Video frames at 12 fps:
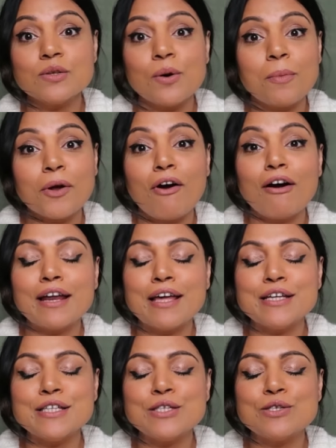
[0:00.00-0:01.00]
Oh my God, it
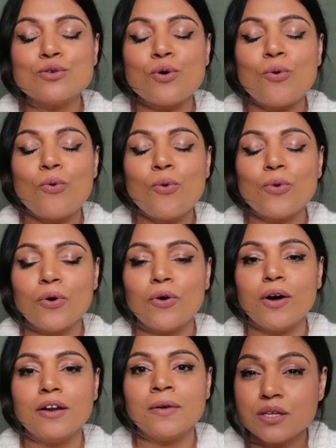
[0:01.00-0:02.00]
is so good.